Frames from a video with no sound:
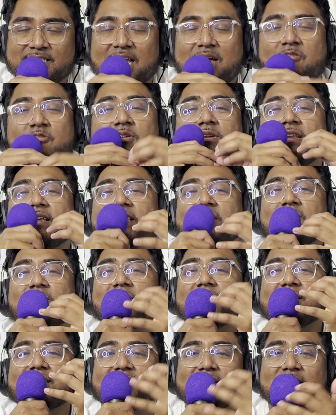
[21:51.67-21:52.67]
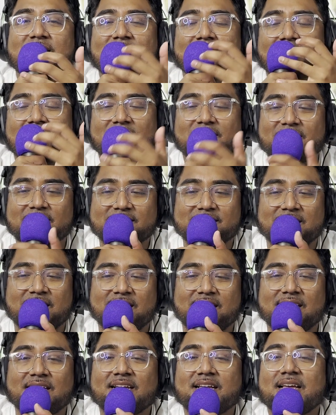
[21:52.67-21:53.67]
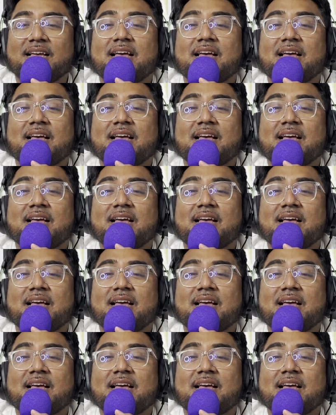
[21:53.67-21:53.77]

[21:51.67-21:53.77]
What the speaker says: Qué bonito es ser Madrista.